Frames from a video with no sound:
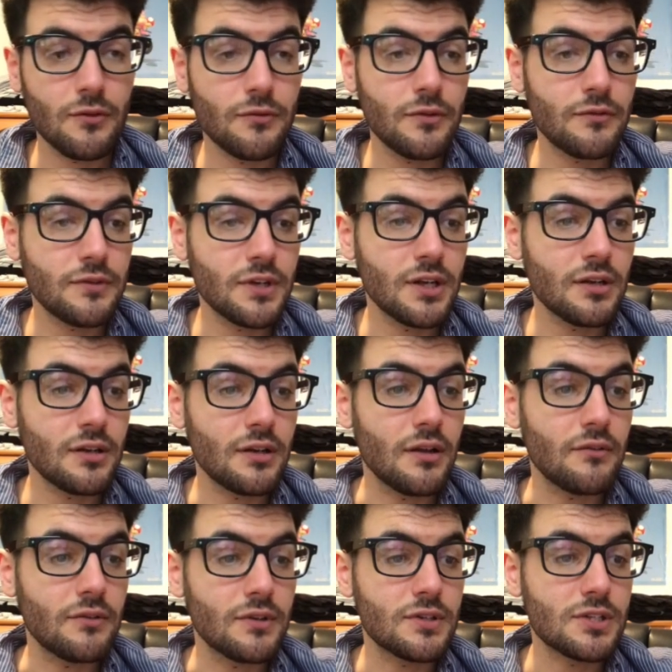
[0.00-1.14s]

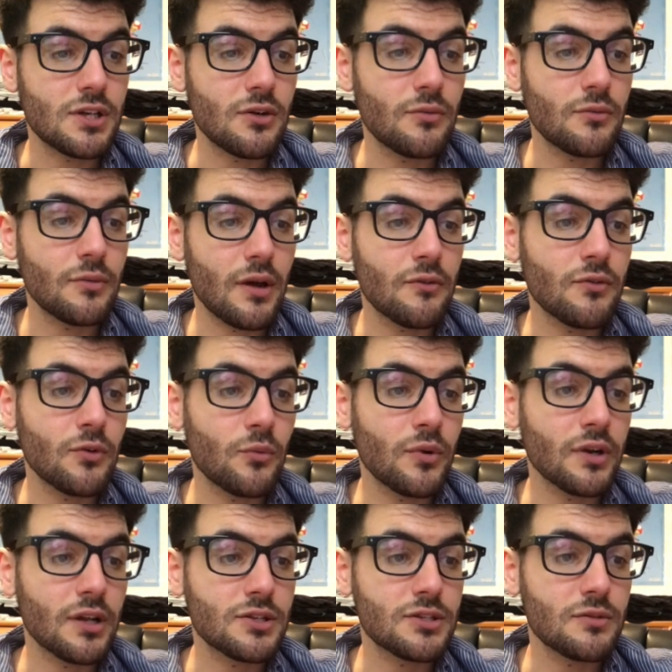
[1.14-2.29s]
15-11. So every win
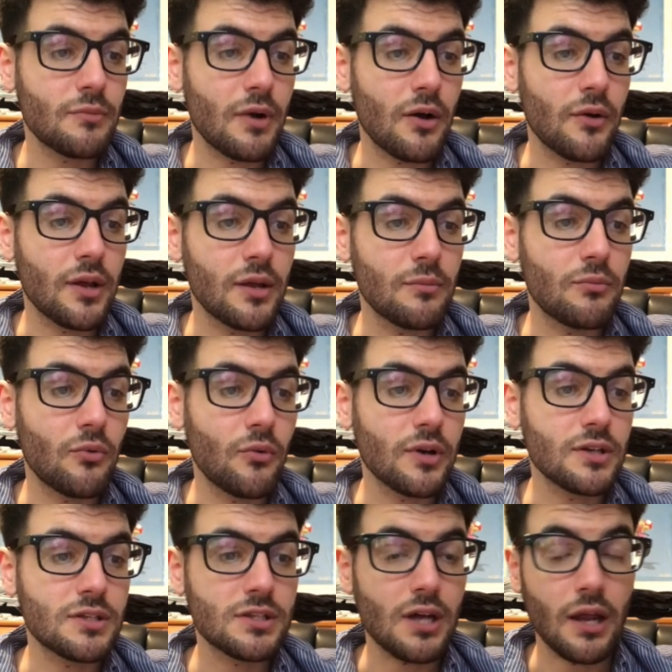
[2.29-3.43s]
gets you about 8
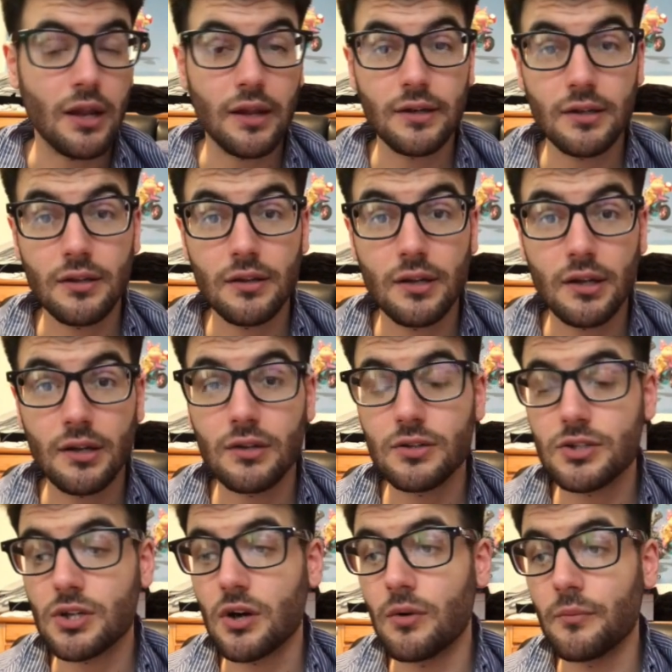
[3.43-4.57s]
points, I like to think.
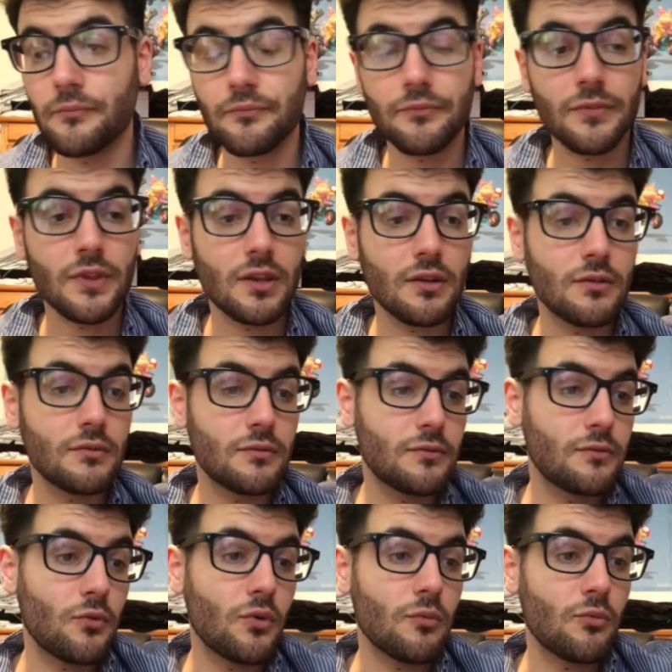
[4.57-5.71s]
So
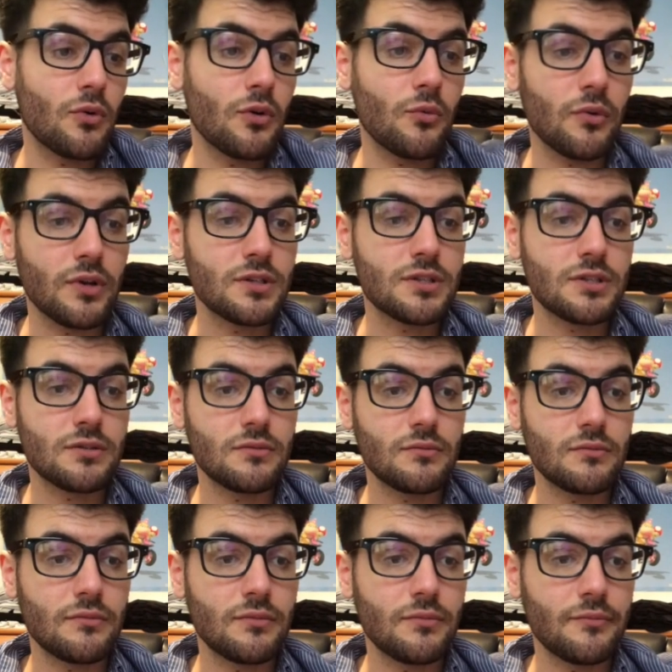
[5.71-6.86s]
4 more wins
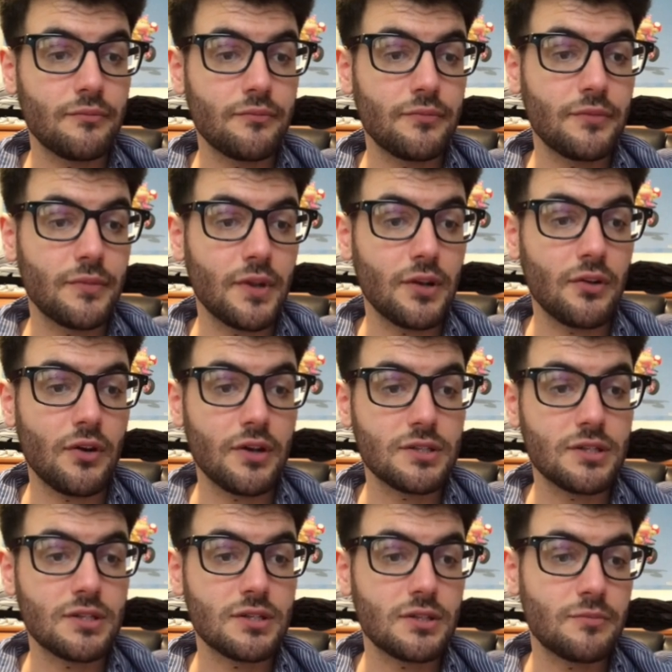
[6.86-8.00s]
than
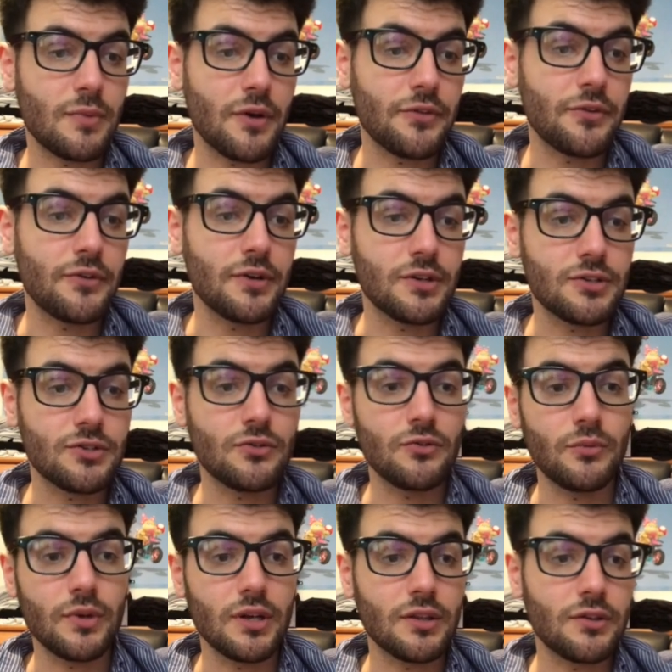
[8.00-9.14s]
losses, about 32.
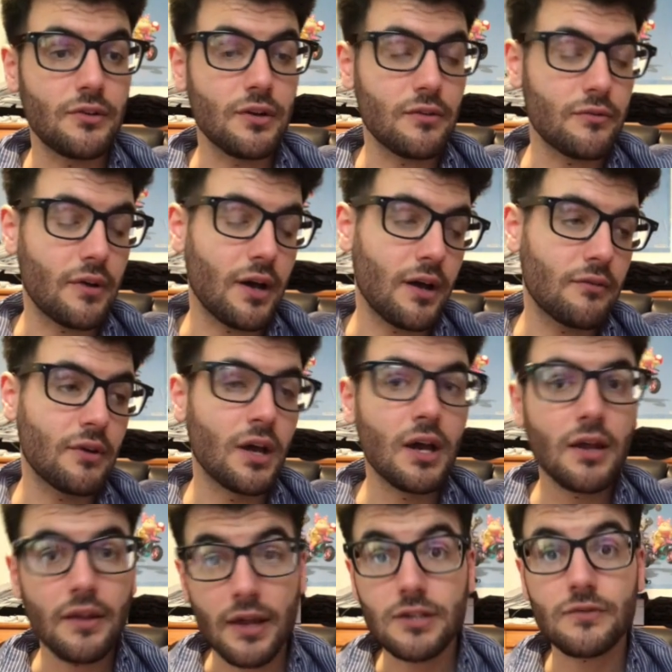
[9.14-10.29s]
We get 35.
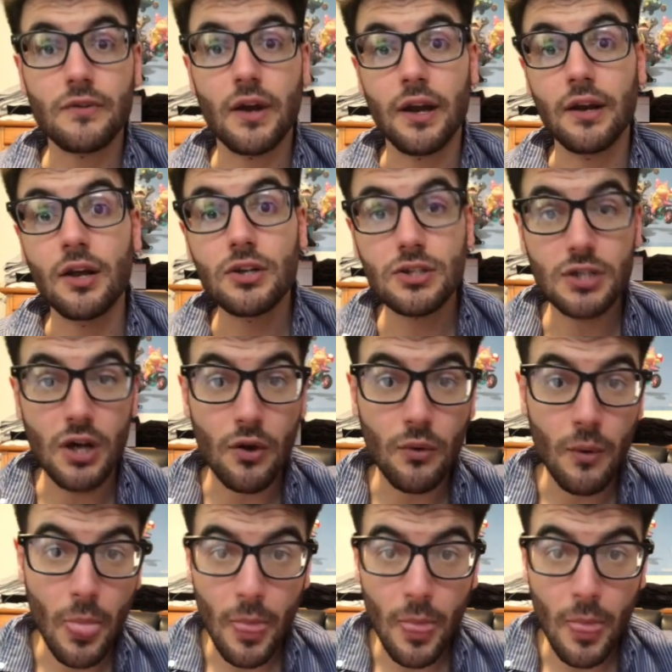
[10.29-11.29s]
That's fine. So